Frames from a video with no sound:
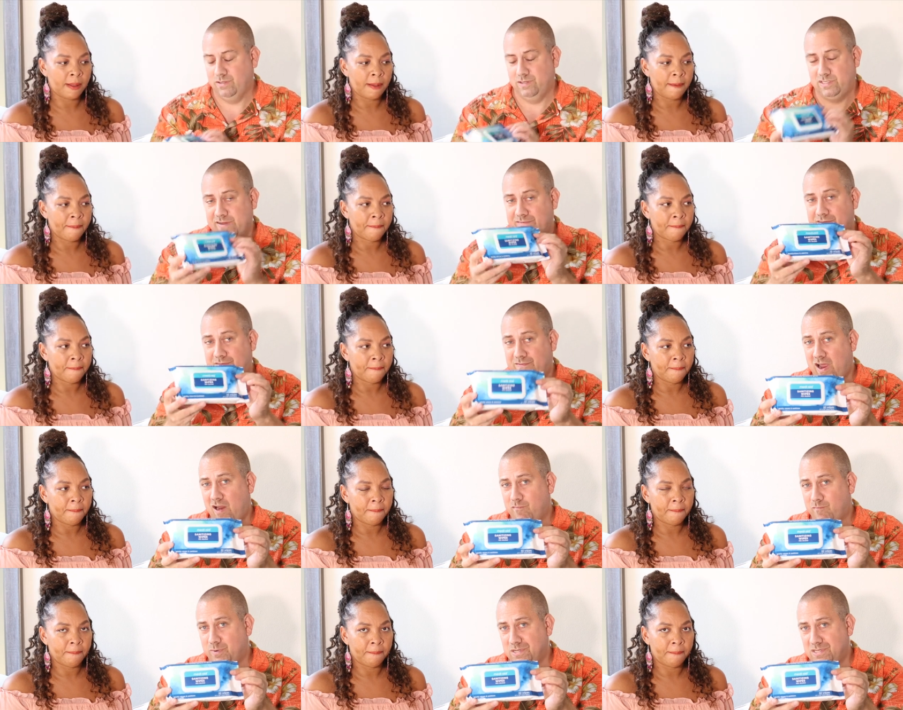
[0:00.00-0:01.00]

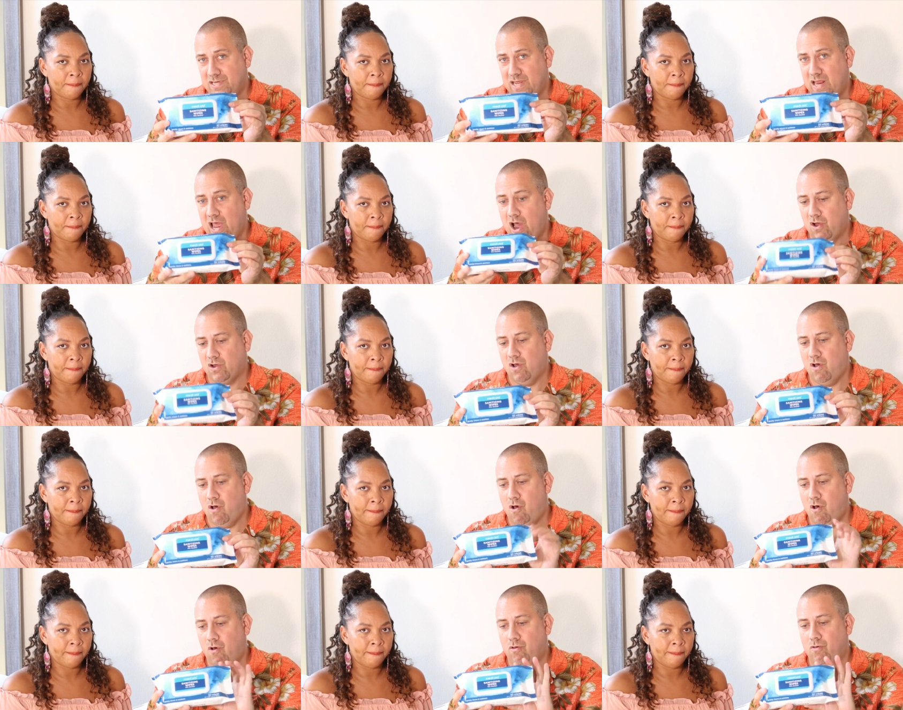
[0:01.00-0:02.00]
Speaker 1: 75%
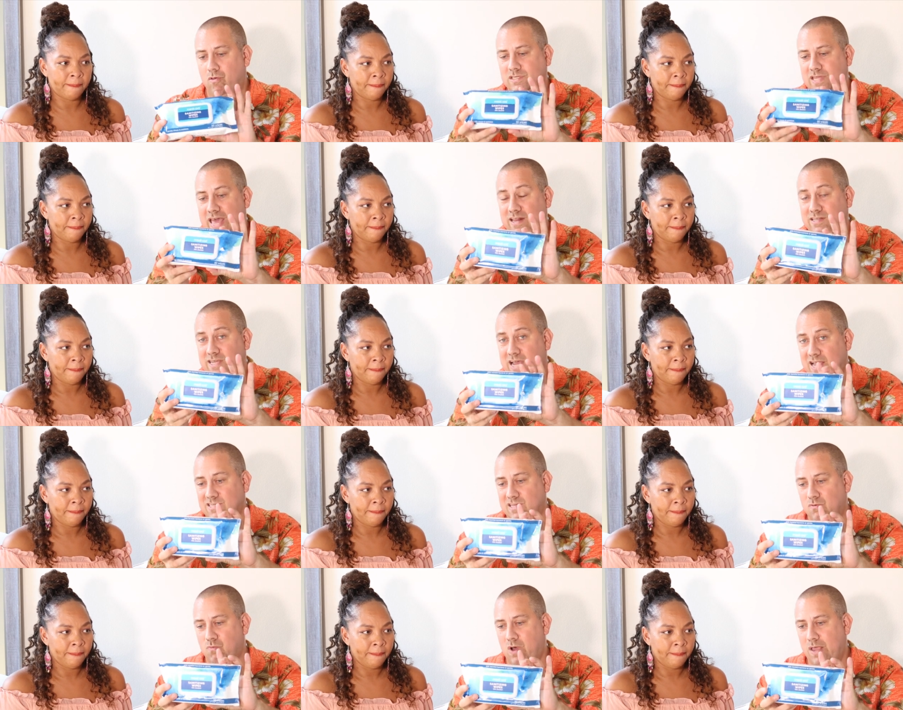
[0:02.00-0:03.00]
alcohol
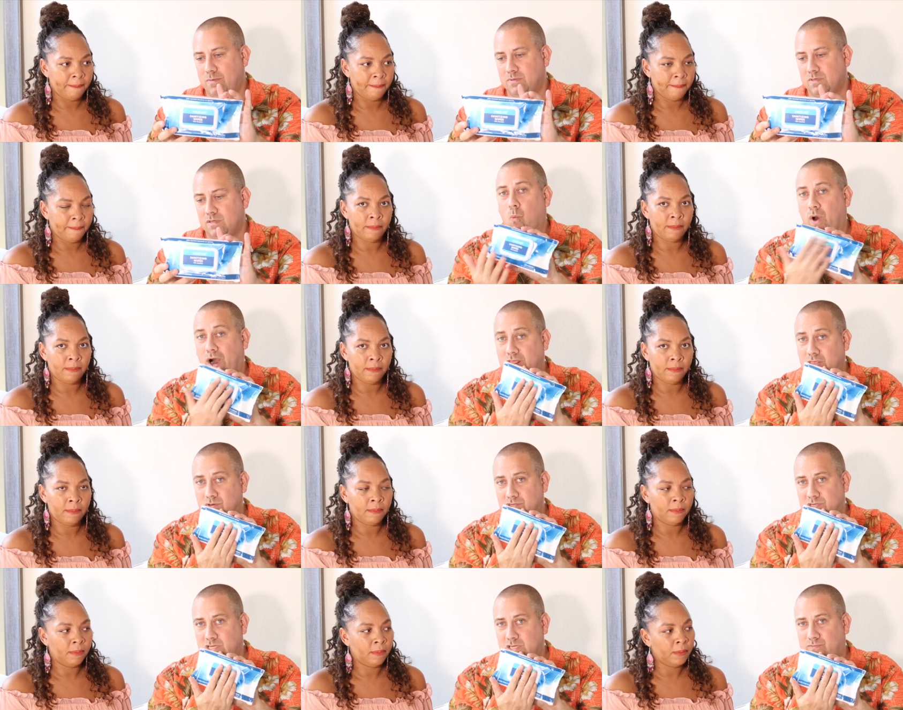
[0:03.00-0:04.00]
sanitizing wipes. What I use
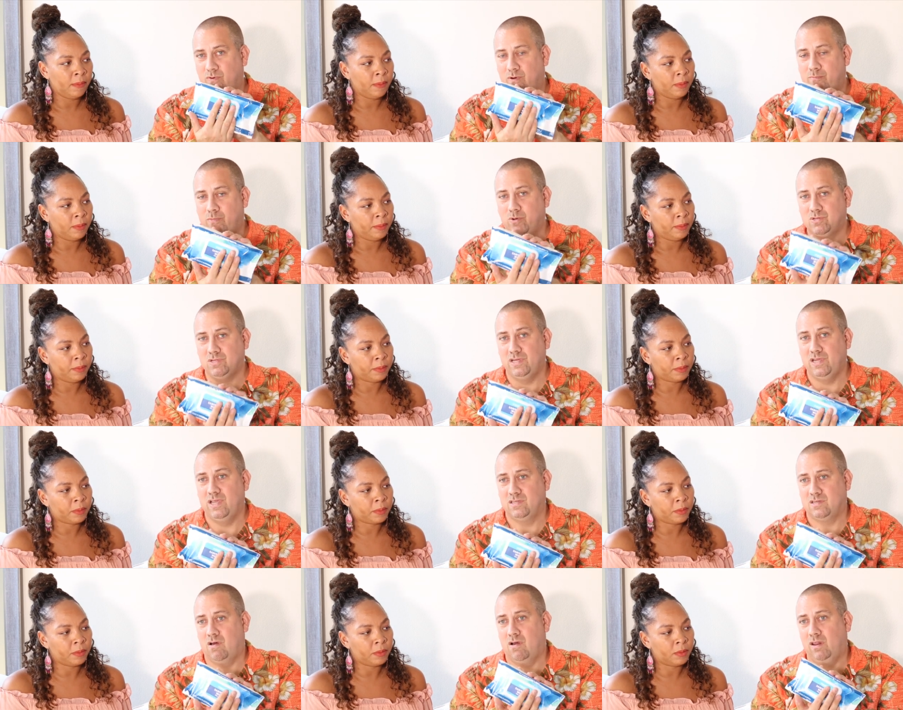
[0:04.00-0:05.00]
these for mostly is
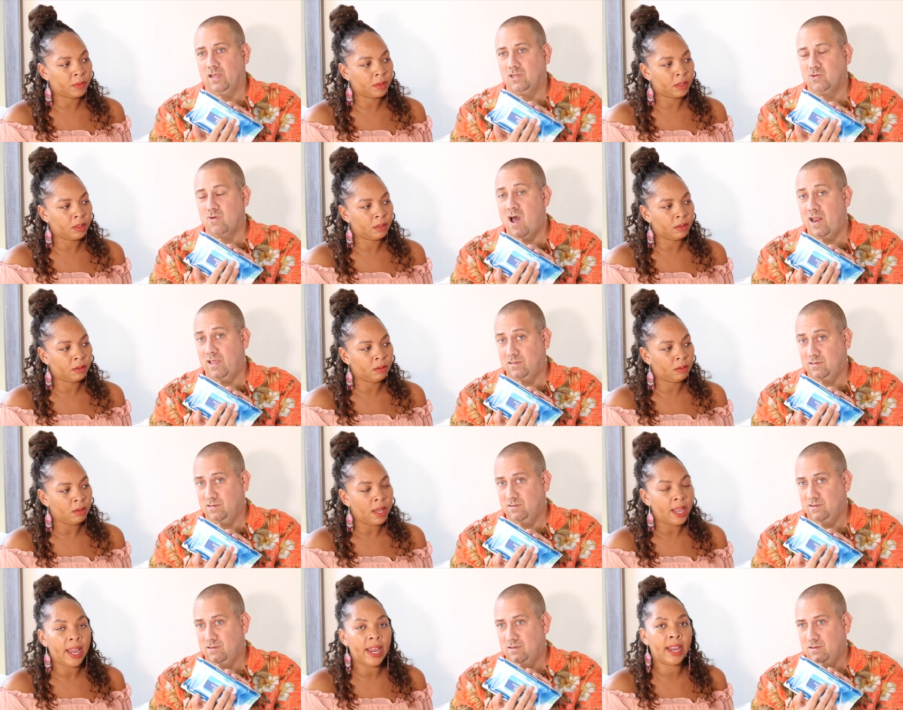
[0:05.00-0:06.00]
our electronics.
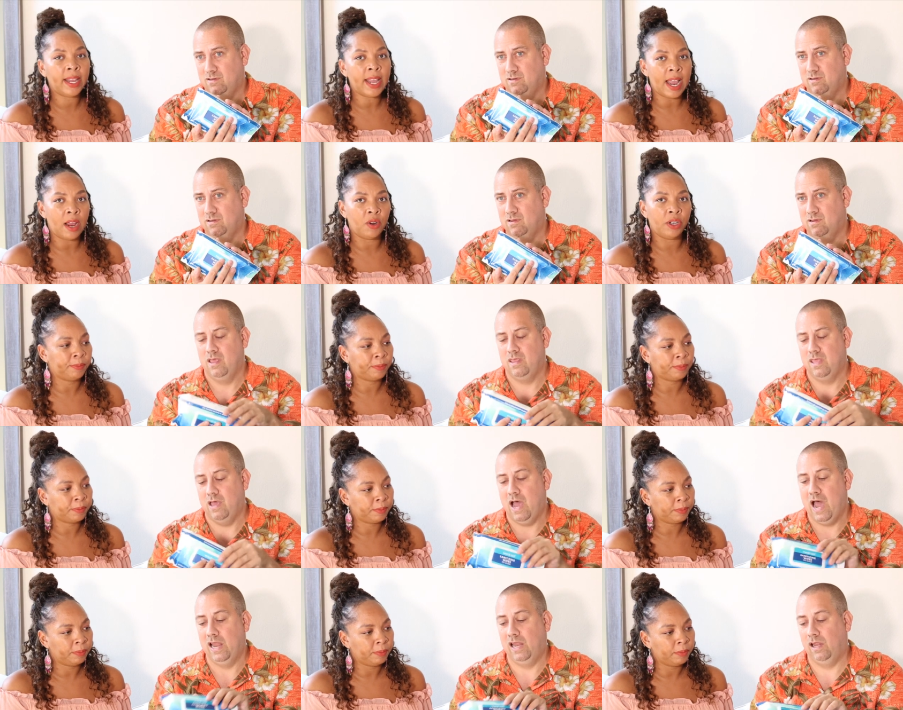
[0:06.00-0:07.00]
Speaker 2: And count.
Speaker 1: Yeah,
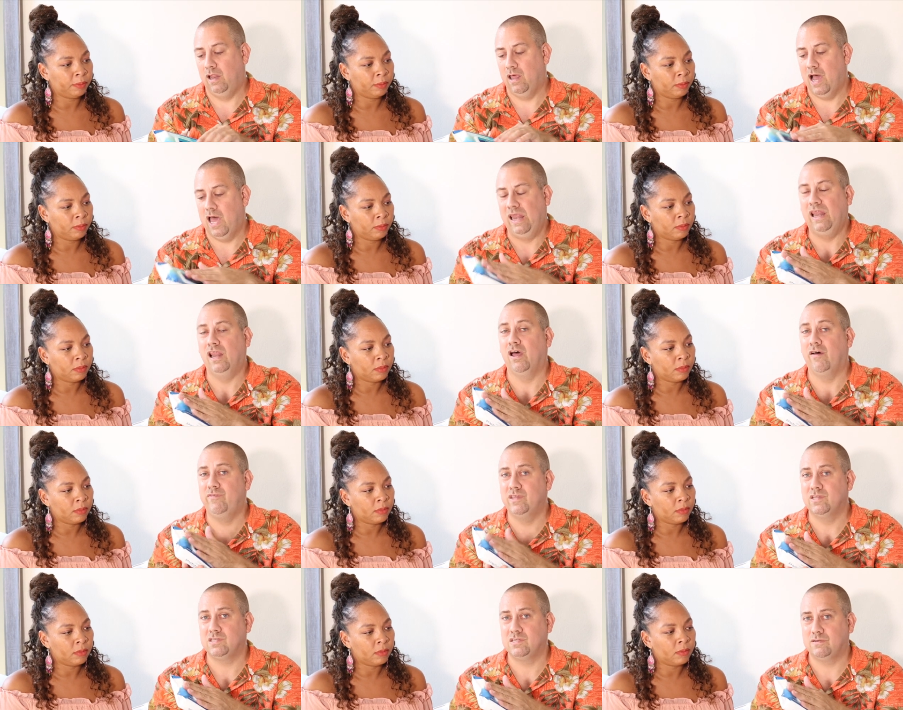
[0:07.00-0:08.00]
I love
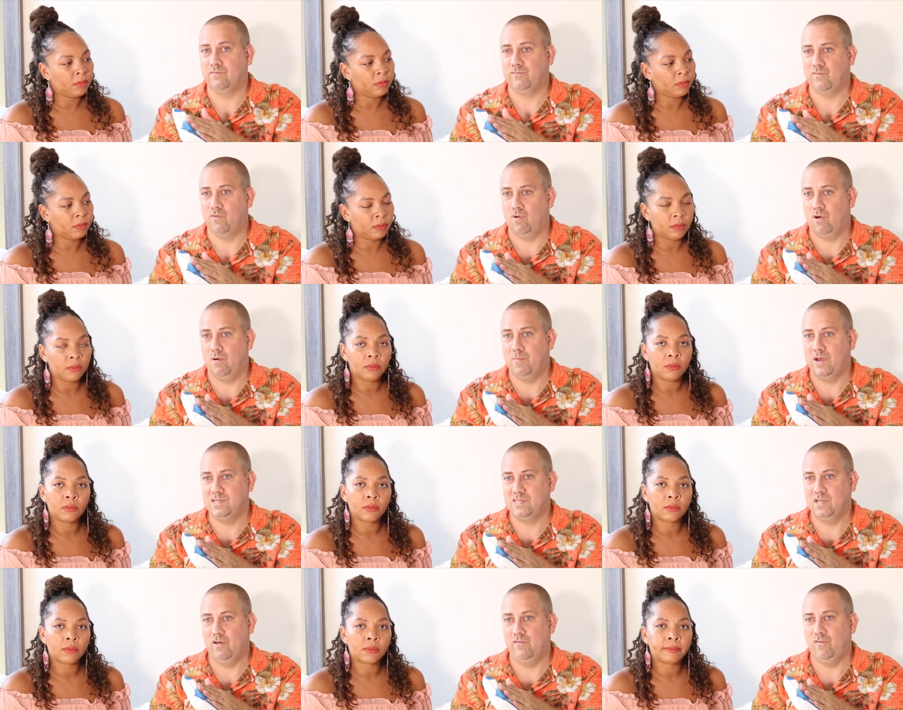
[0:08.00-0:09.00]
this for my
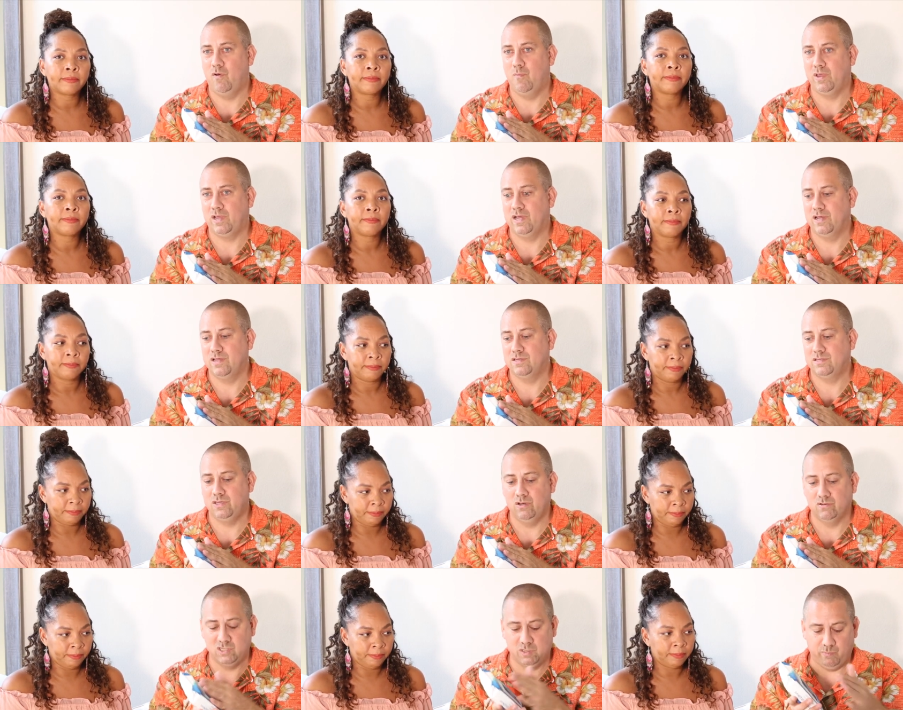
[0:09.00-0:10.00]
cell phone because, you
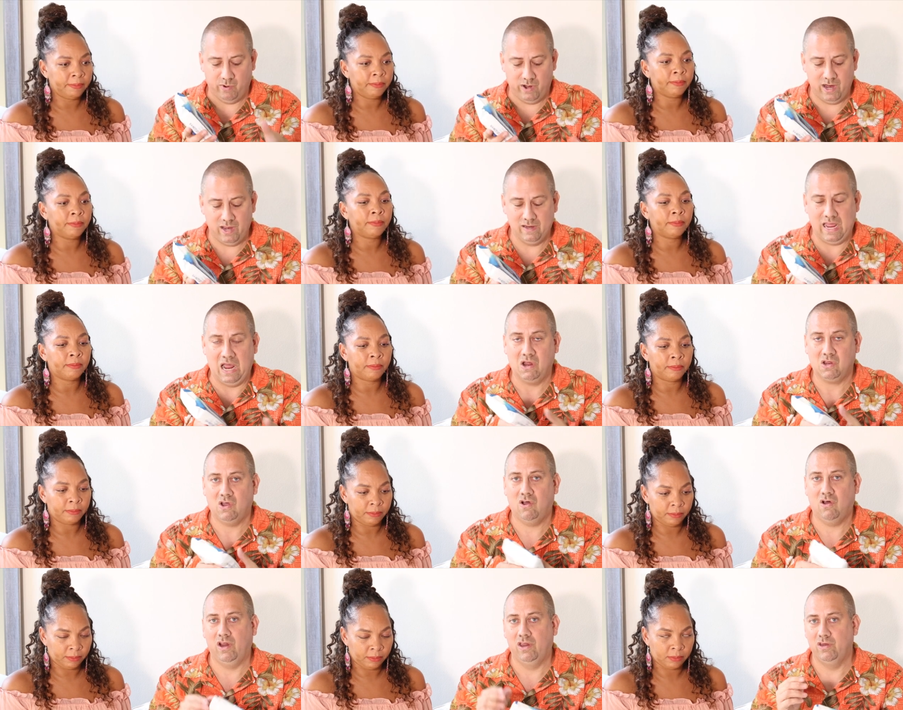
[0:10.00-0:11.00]
know, spraying the
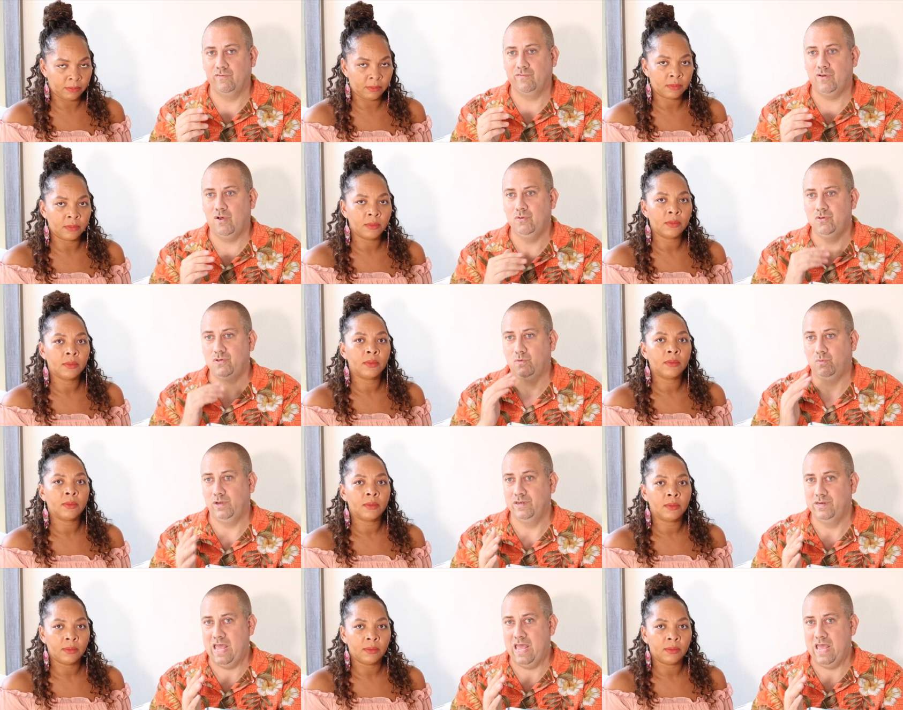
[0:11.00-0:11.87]
alcohol on your phone, you can really